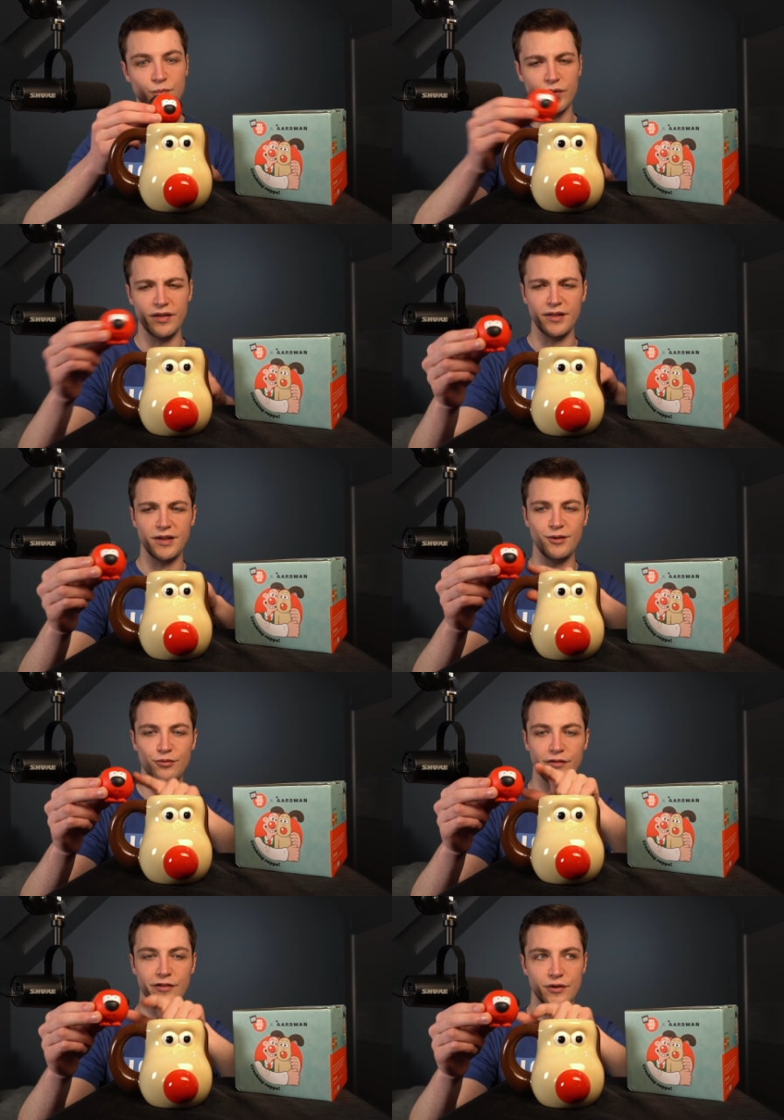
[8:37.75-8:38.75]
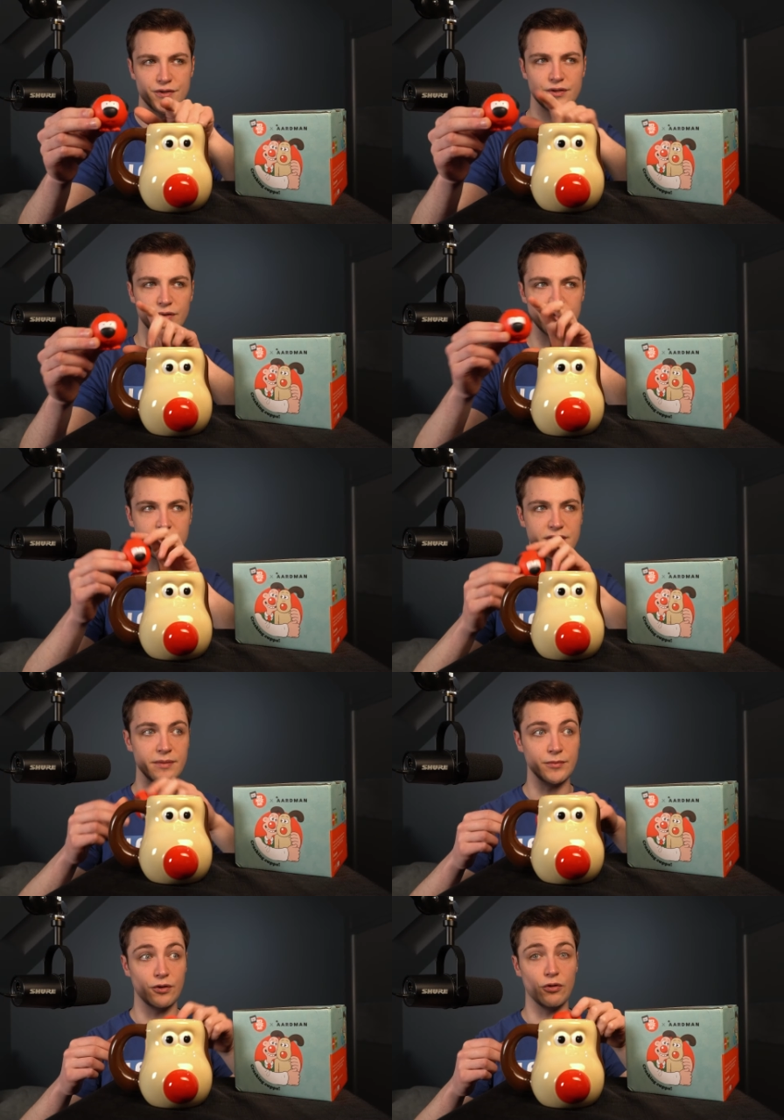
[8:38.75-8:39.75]
with a like reverse colour
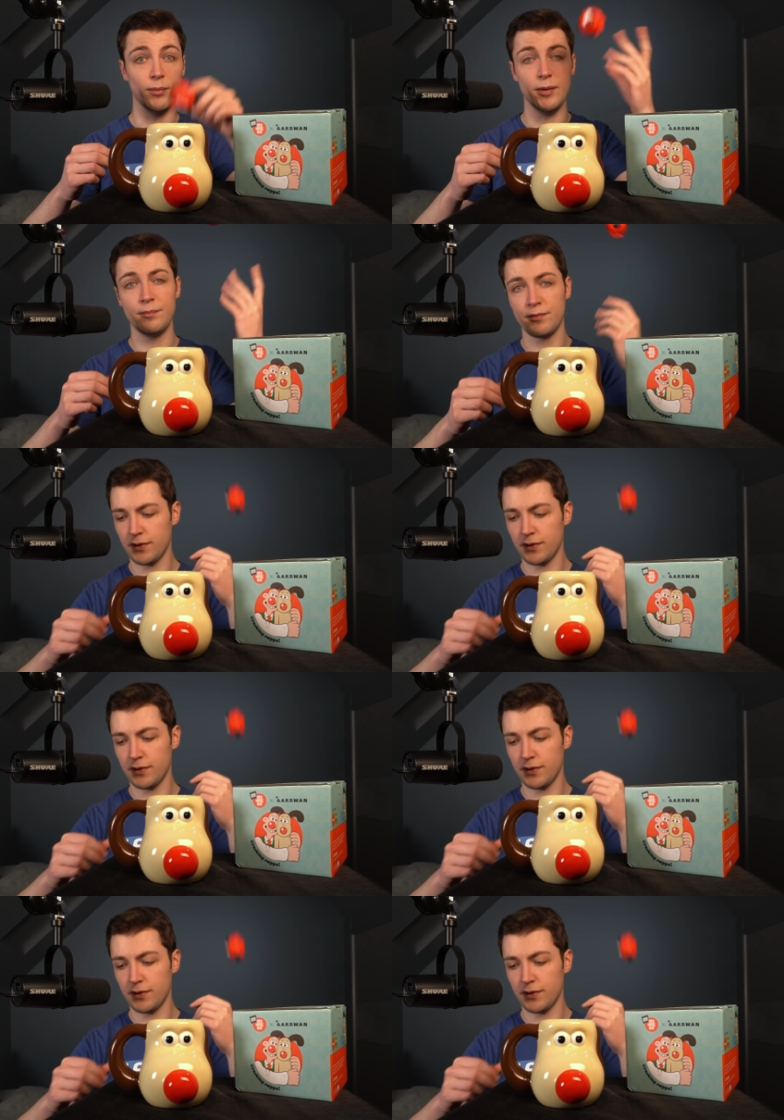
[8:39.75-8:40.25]
scheme to Gromit.